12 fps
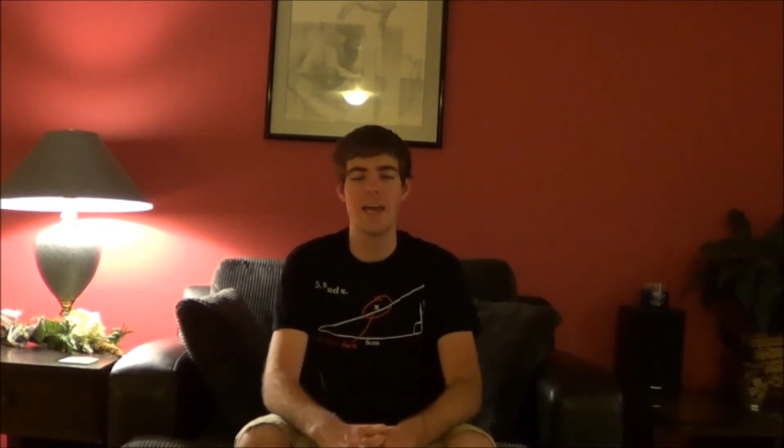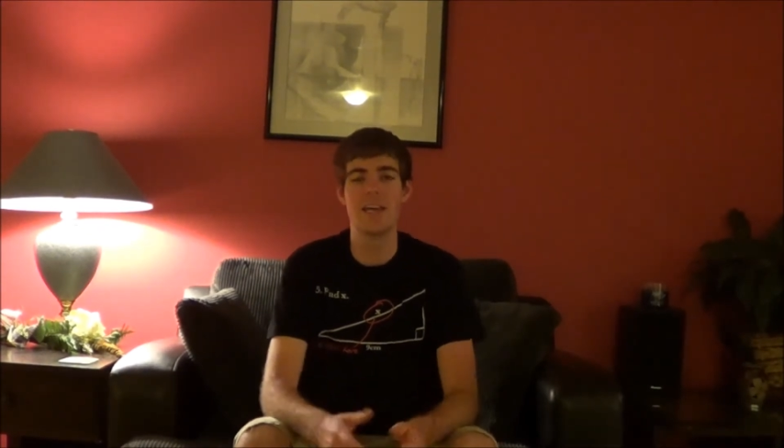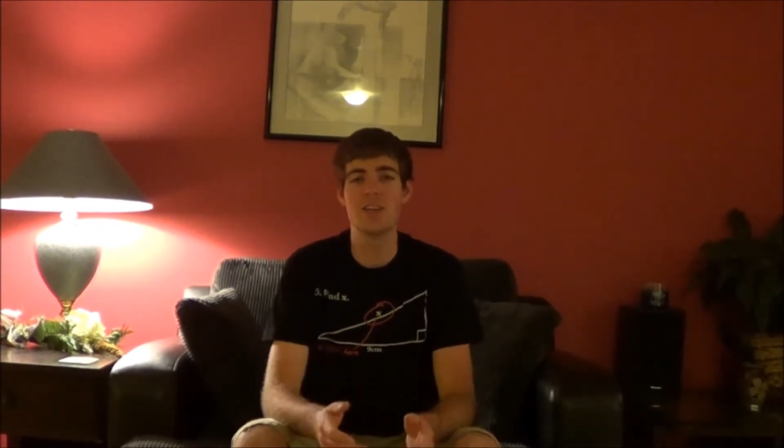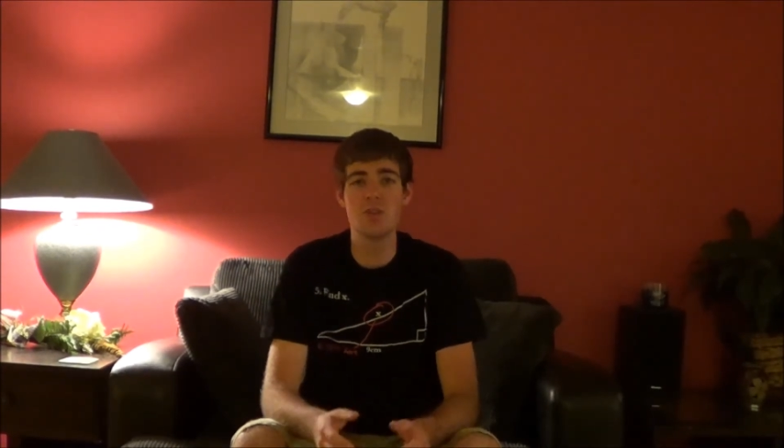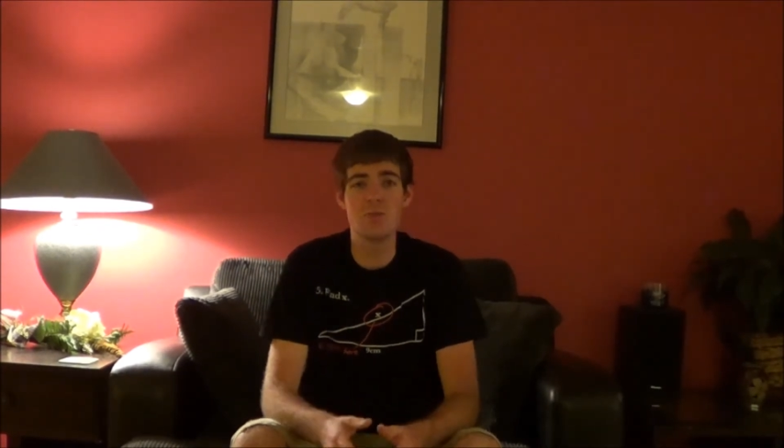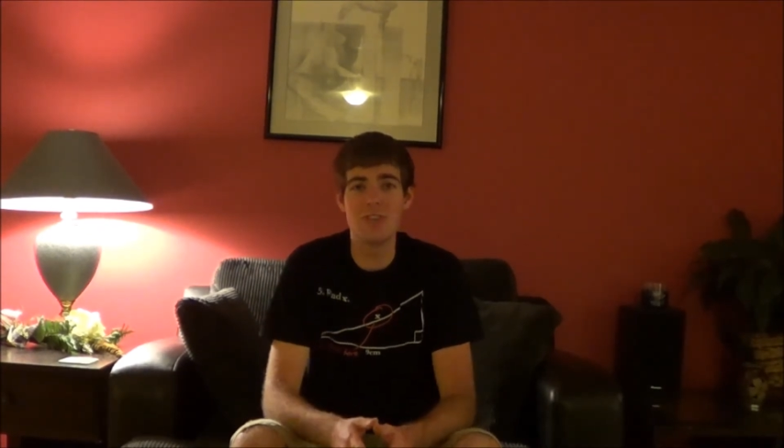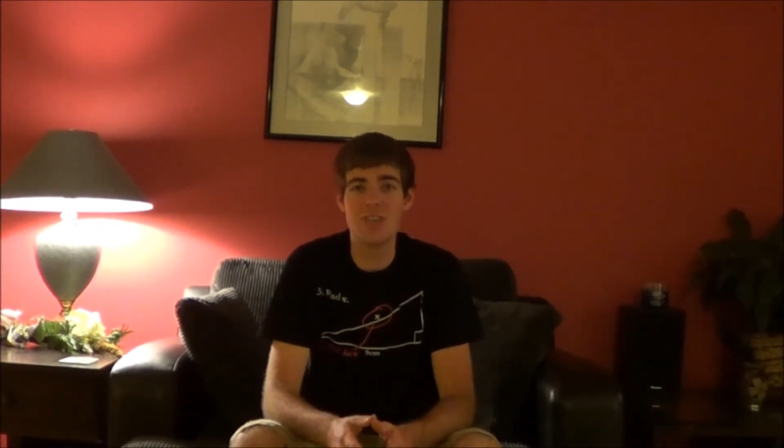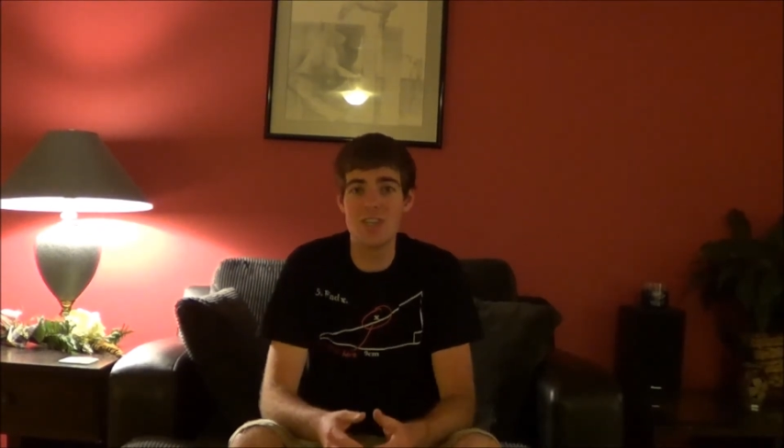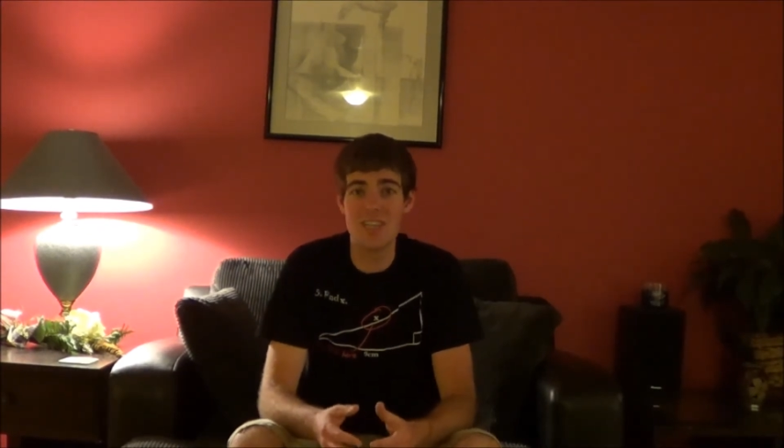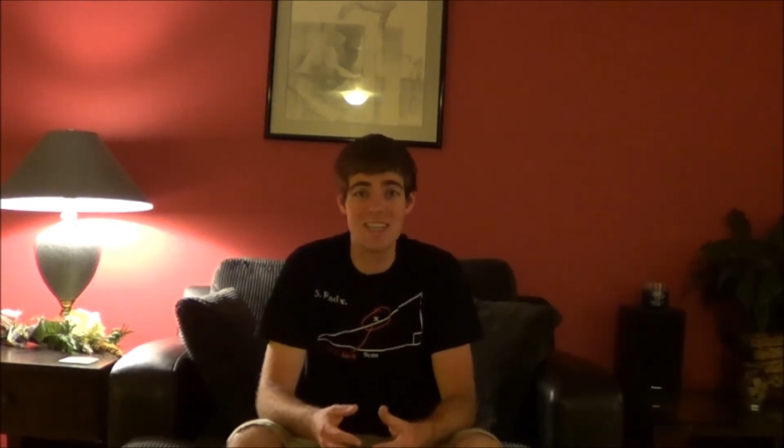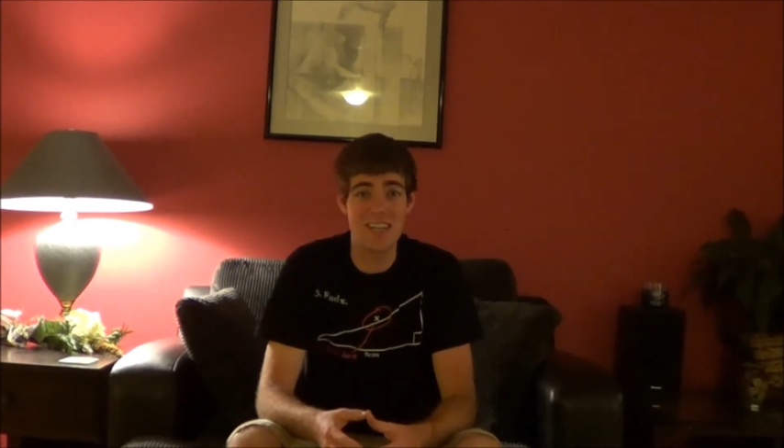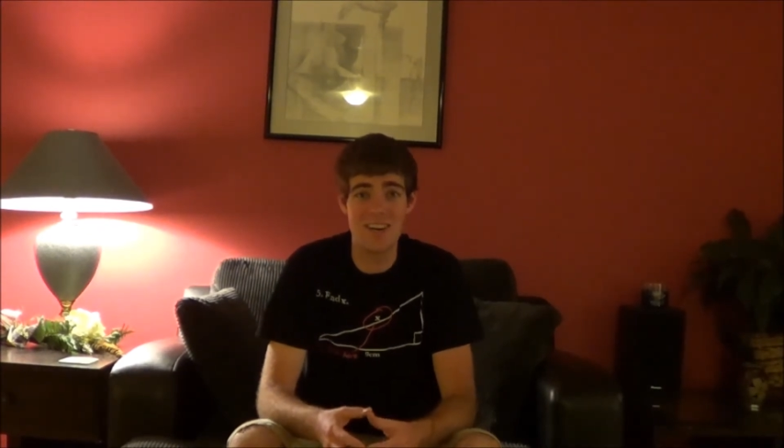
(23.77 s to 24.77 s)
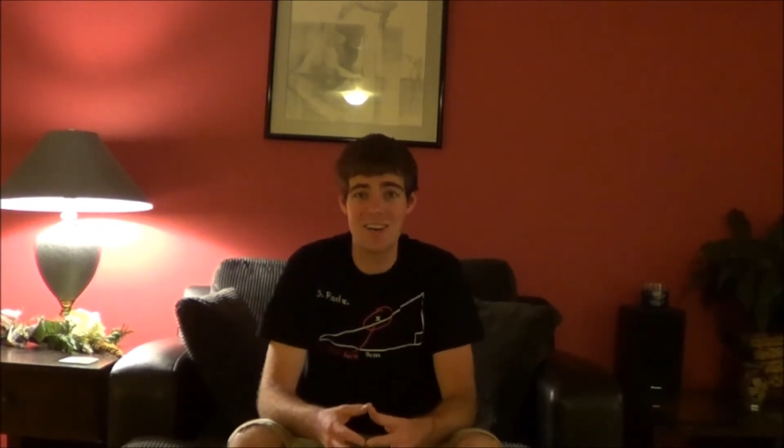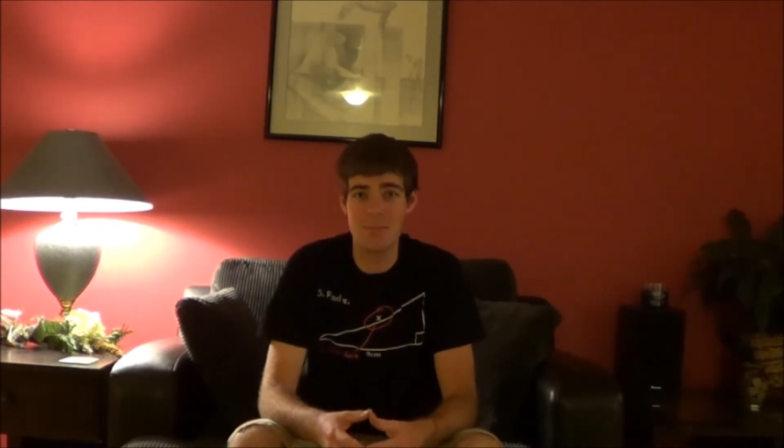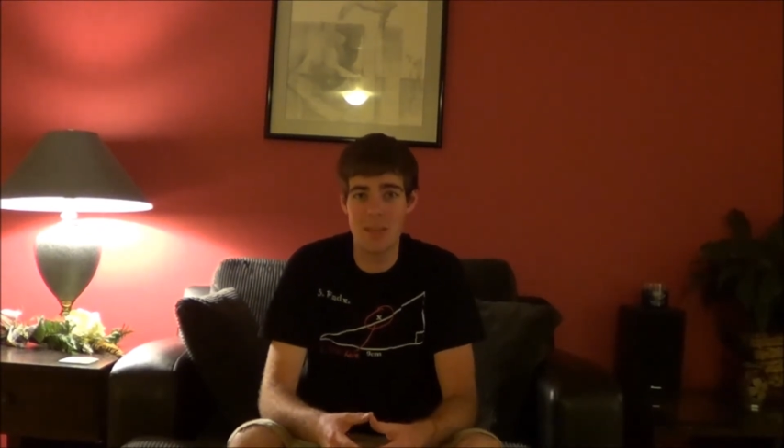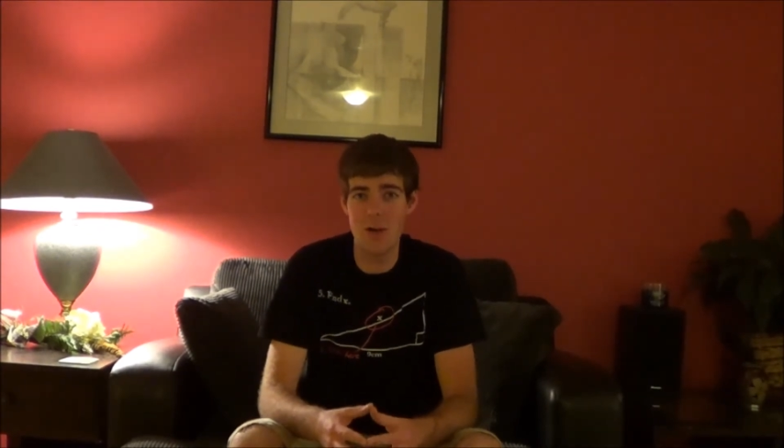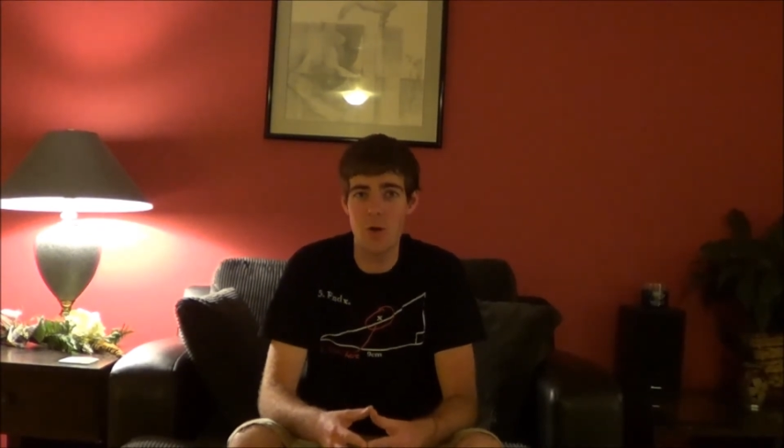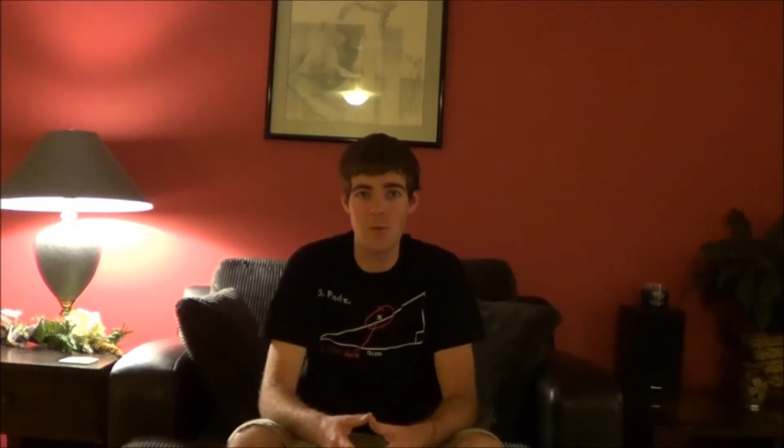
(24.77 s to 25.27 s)
And she was just staring at
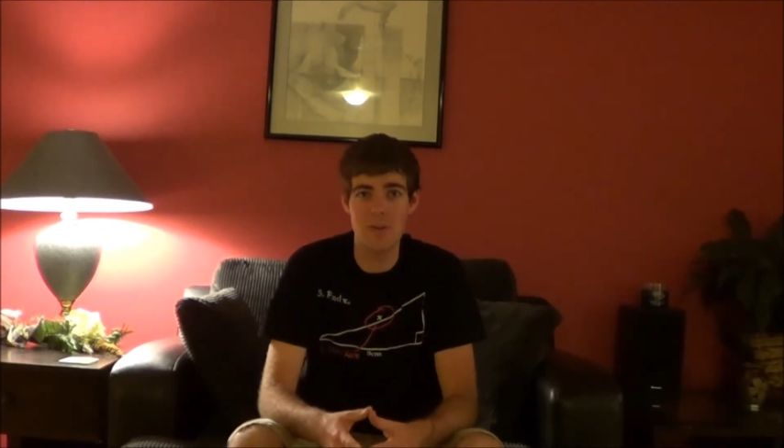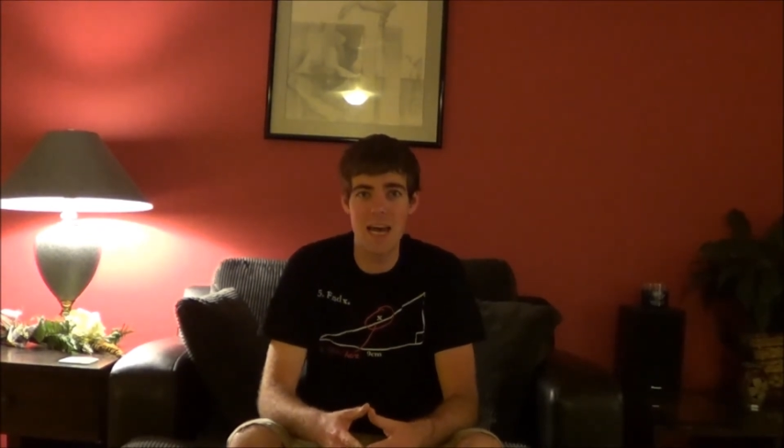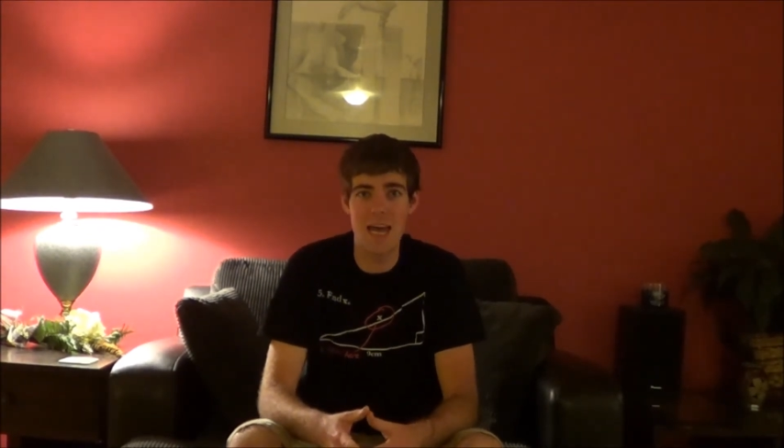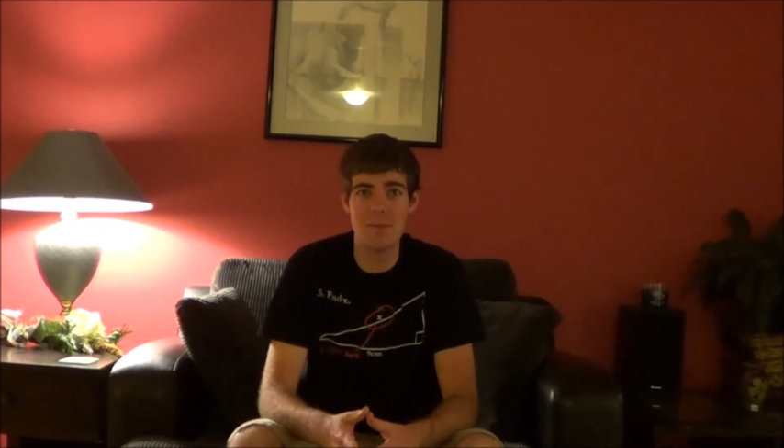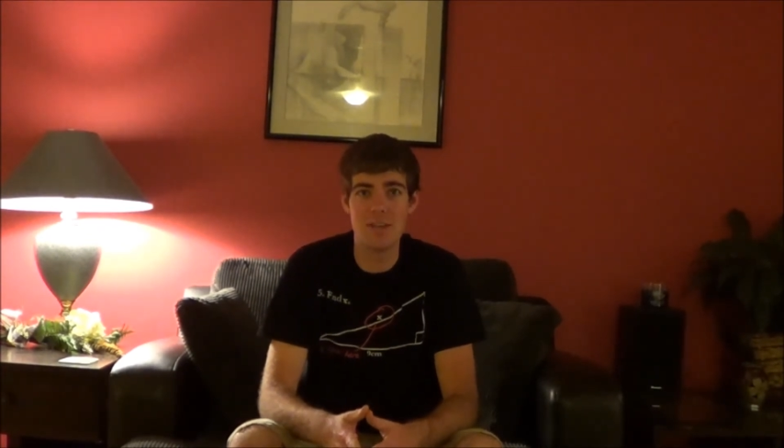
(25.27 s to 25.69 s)
me the whole time